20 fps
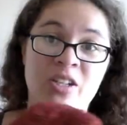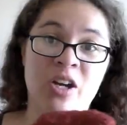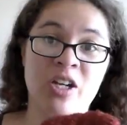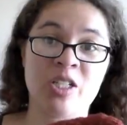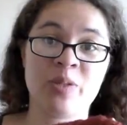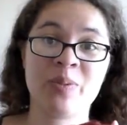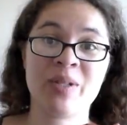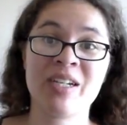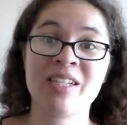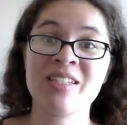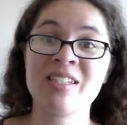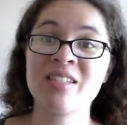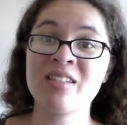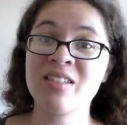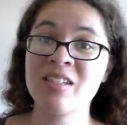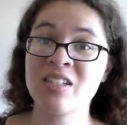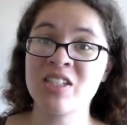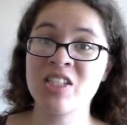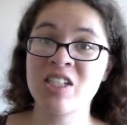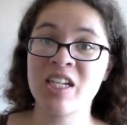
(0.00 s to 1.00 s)
Tosh, because it's
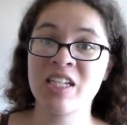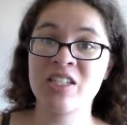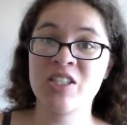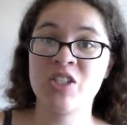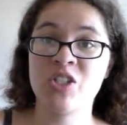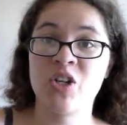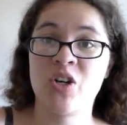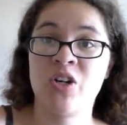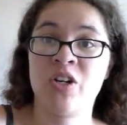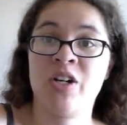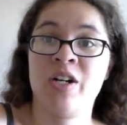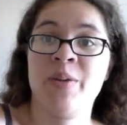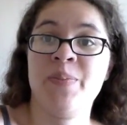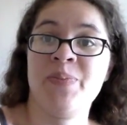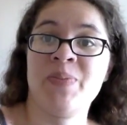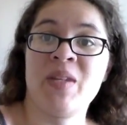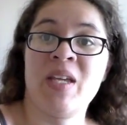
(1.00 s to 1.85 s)
such nice yarn